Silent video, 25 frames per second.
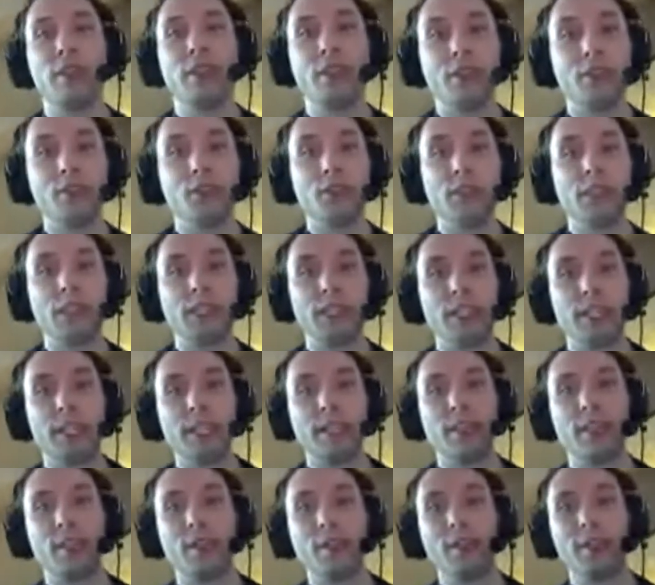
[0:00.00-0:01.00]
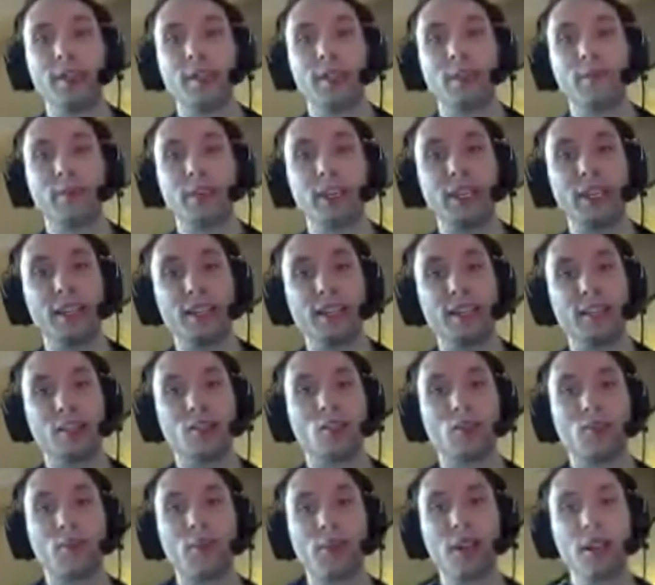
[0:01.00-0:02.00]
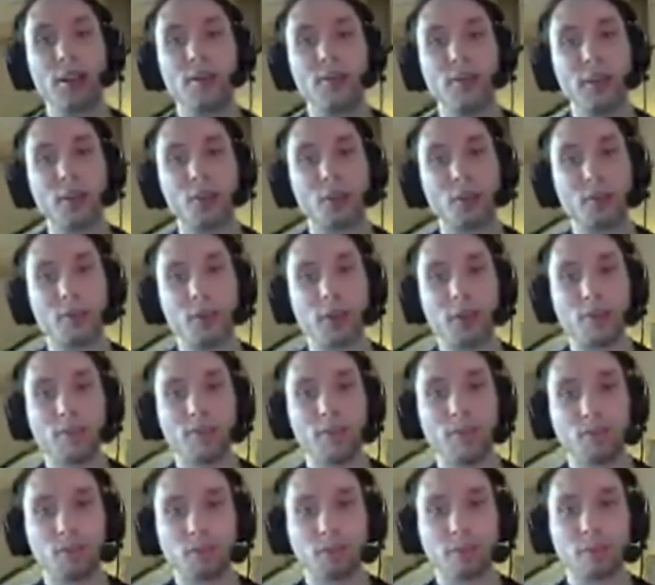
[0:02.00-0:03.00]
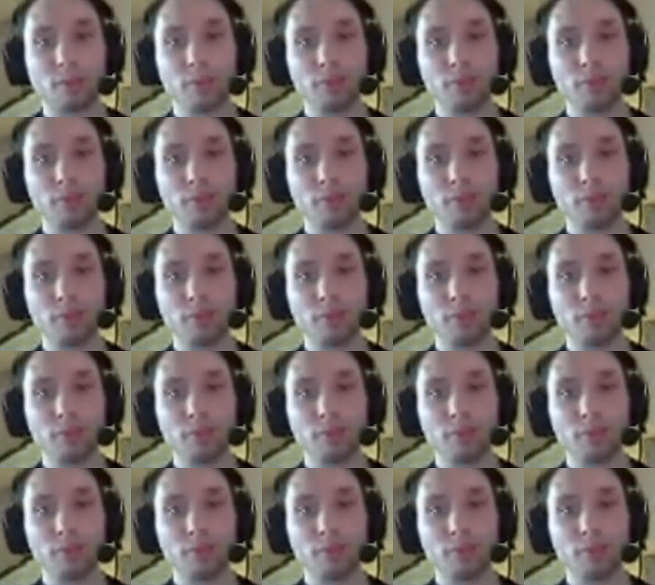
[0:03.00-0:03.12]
that you can use to get the USWDS incorporated with Drupal.